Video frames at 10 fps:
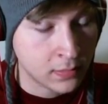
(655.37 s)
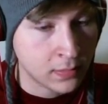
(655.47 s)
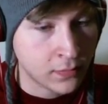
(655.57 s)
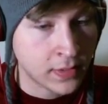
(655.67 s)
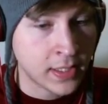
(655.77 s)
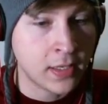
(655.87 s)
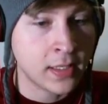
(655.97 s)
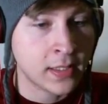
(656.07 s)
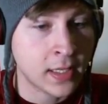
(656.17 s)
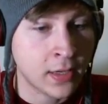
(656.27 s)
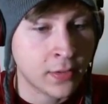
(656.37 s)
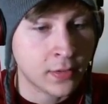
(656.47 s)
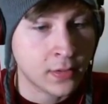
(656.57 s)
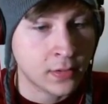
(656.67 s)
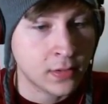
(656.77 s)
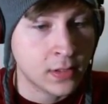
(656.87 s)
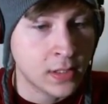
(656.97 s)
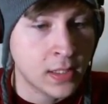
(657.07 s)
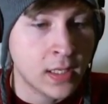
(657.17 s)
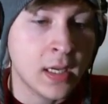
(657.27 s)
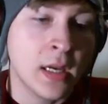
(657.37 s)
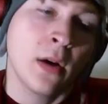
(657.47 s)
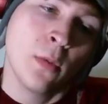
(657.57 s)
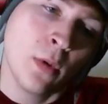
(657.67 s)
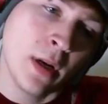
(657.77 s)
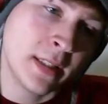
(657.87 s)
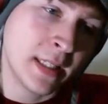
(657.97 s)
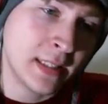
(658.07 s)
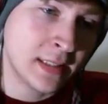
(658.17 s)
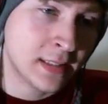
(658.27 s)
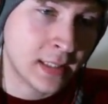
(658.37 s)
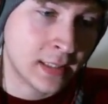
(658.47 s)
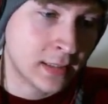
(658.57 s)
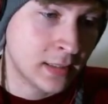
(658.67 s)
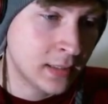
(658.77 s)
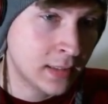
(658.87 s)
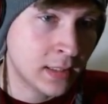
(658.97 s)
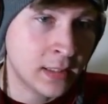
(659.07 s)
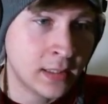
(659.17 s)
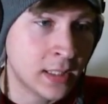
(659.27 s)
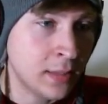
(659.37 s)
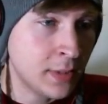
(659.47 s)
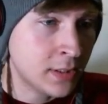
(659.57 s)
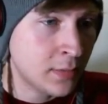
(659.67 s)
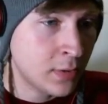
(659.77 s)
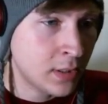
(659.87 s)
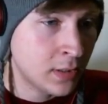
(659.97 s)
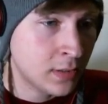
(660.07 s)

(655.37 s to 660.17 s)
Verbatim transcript: Vitality is health. What is instinct? Does it tell me somewhere?